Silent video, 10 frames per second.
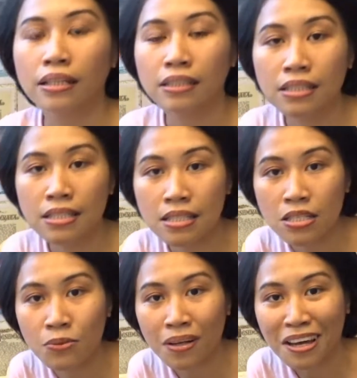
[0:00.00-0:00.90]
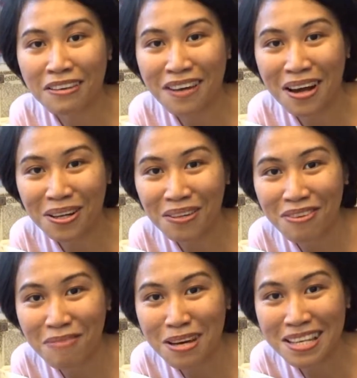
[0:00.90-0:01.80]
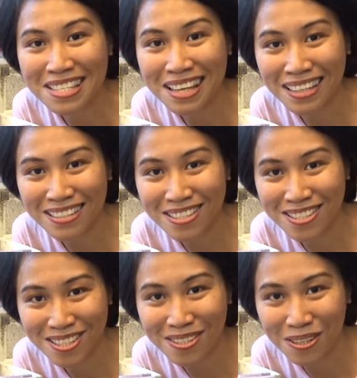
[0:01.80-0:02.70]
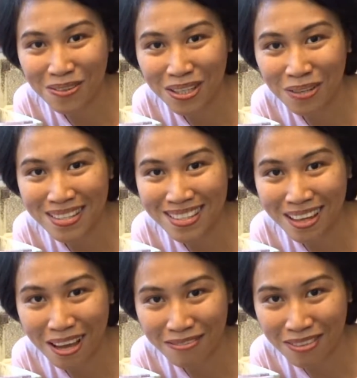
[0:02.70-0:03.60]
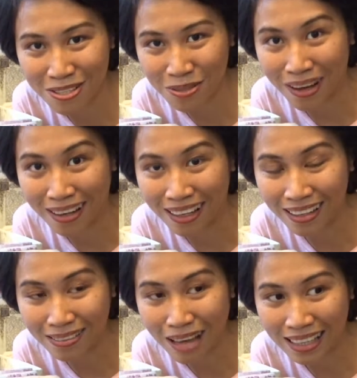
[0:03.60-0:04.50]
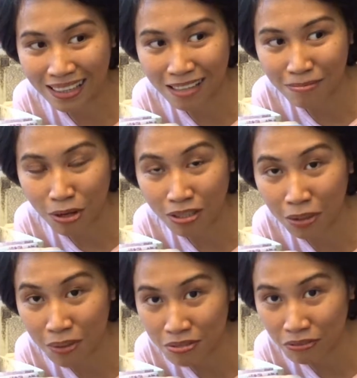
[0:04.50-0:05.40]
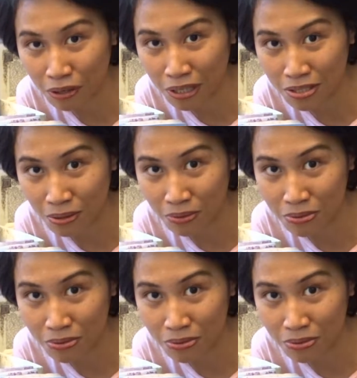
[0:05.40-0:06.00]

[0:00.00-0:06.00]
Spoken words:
This is what I followed from my son's school when he was in FS1, and at that point he was 4 years old.